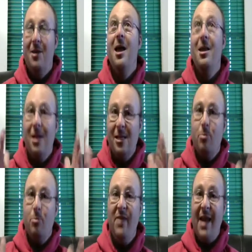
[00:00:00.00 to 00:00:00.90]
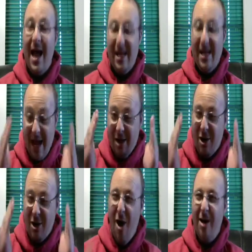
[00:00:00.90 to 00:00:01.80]
This movie has
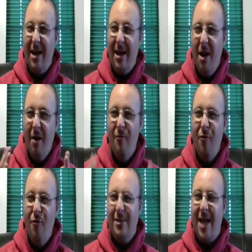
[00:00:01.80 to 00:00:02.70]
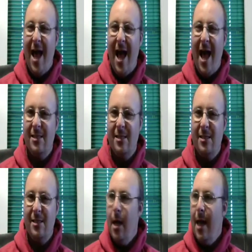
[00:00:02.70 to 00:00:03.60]
iconic voice casts.